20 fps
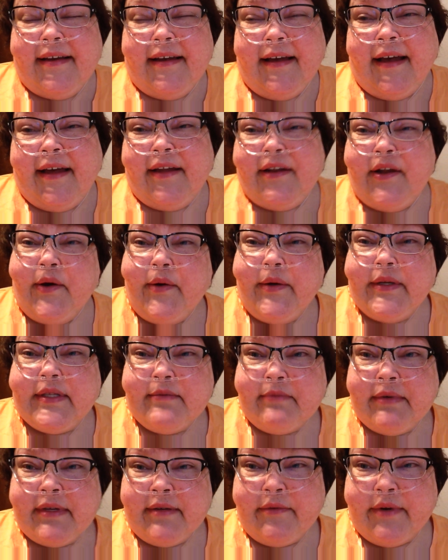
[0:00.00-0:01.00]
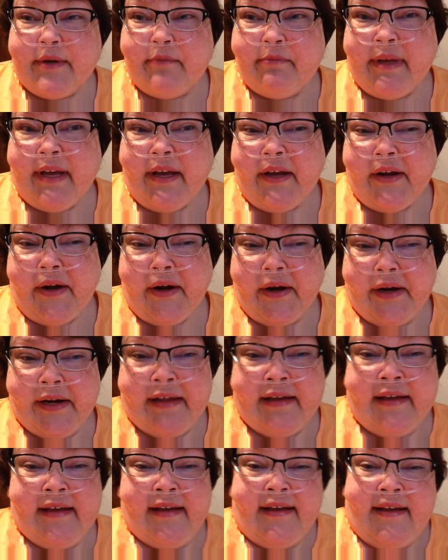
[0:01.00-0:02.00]
I know it's been
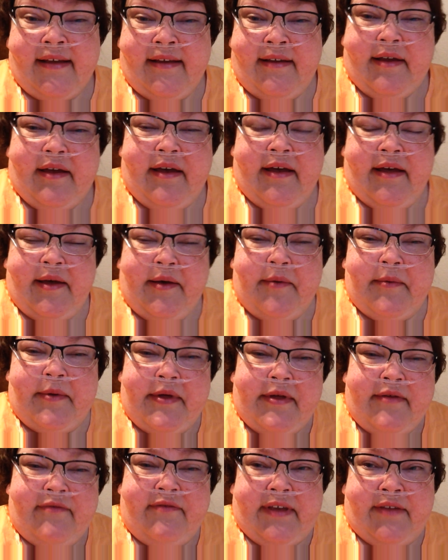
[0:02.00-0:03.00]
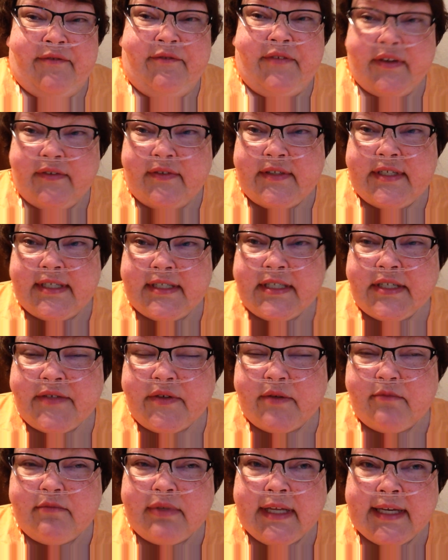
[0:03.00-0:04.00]
repaired, um, fifteen
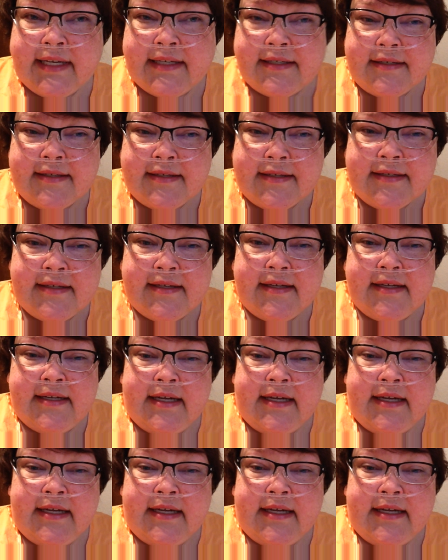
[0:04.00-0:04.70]
different places.